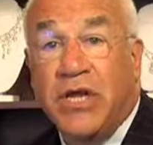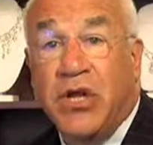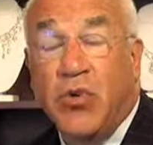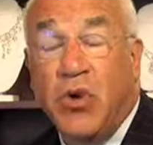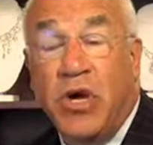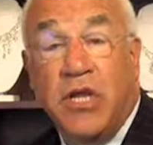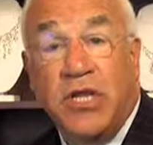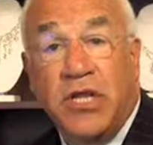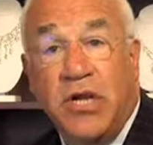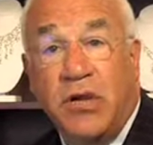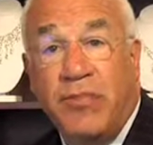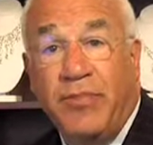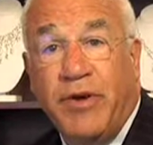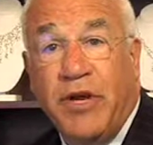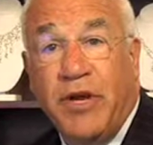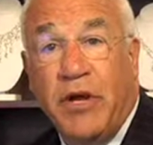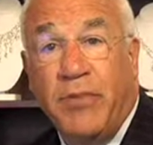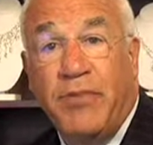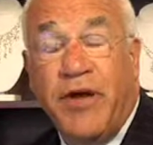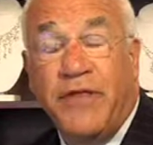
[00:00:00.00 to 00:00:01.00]
you a little bit
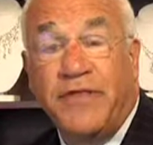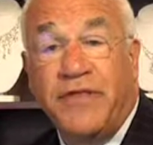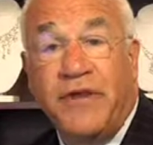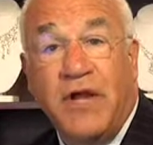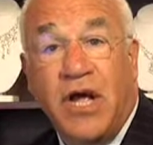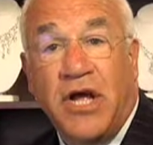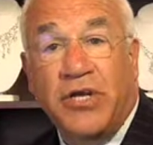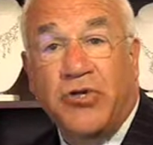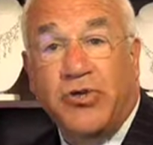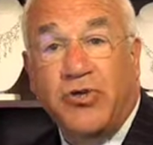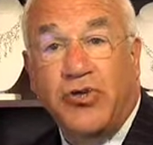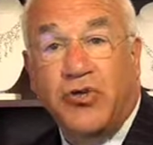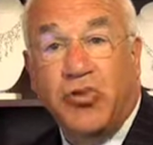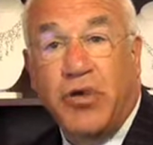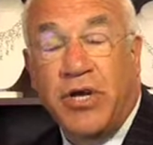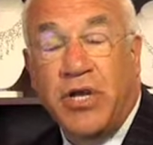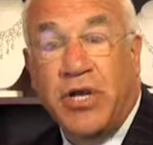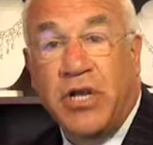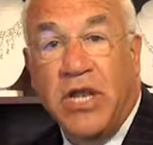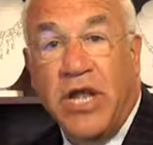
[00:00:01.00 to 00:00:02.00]
about the Nadri
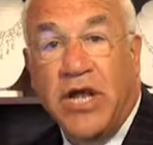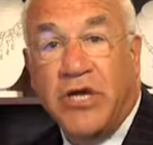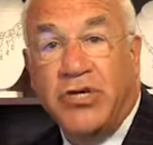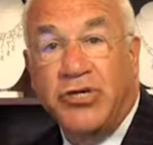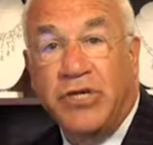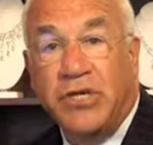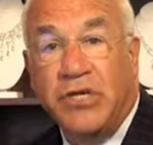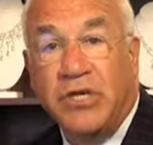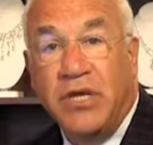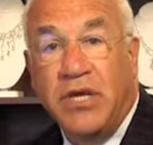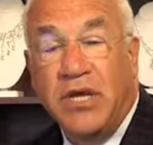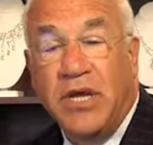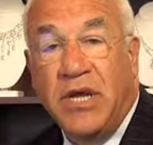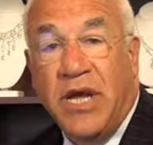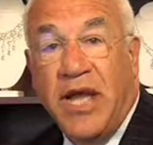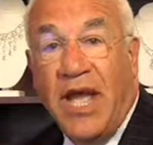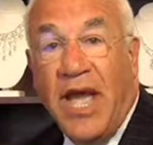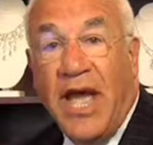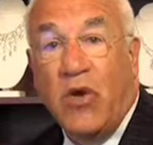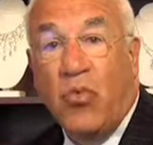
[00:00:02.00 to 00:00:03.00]
Jewelry collection
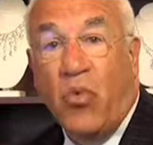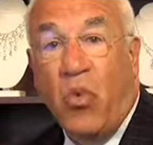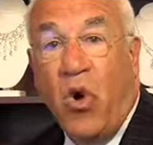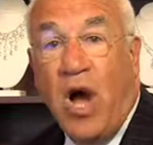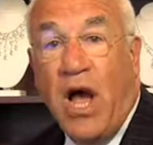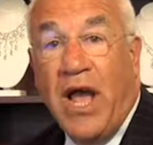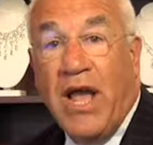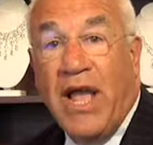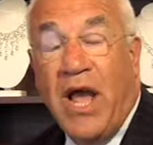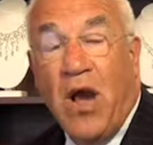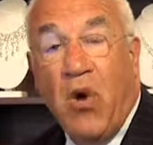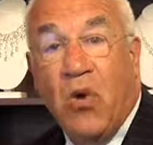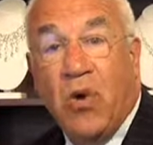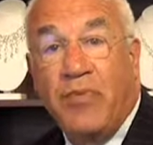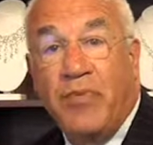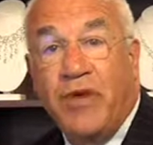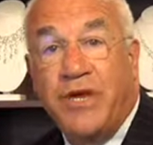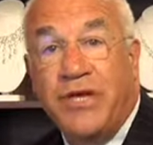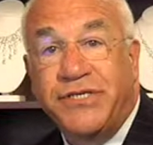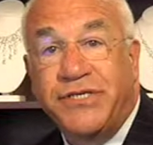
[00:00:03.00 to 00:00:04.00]
and why our
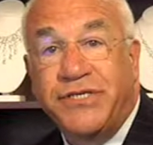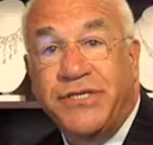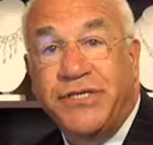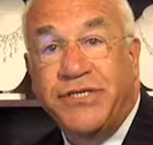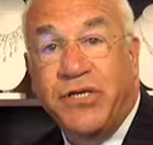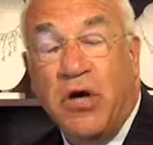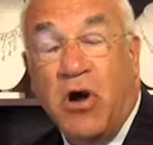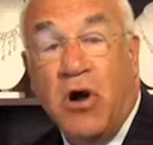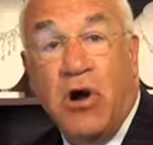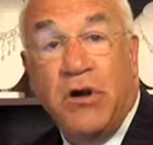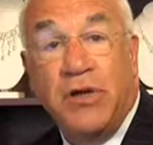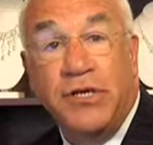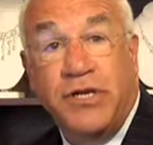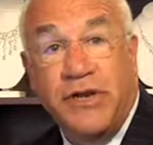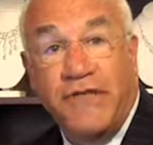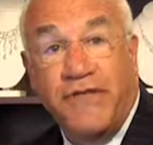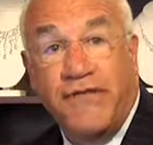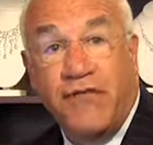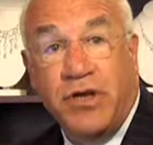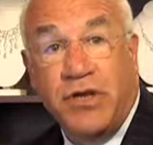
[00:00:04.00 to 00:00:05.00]
pieces are
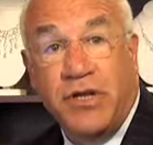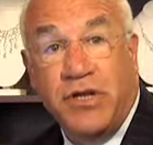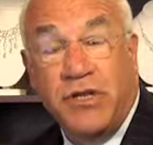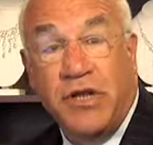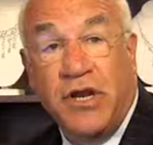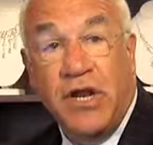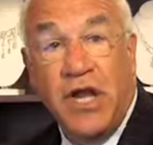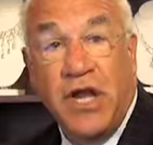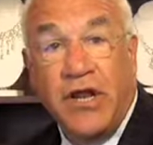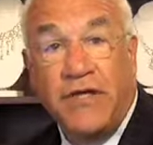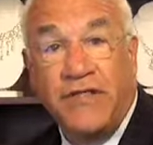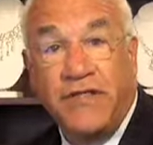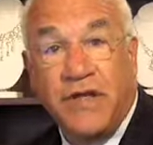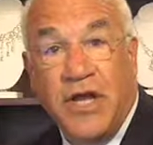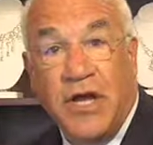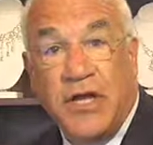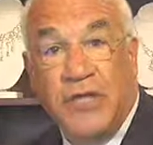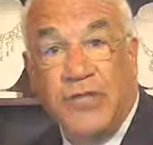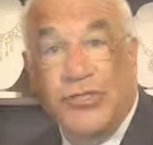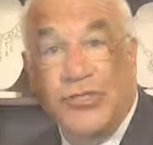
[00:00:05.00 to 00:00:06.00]
different than anything
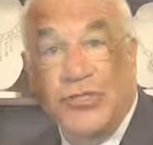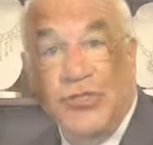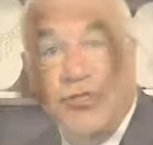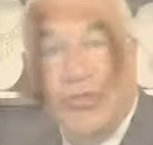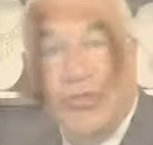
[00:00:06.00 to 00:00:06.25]
else you'll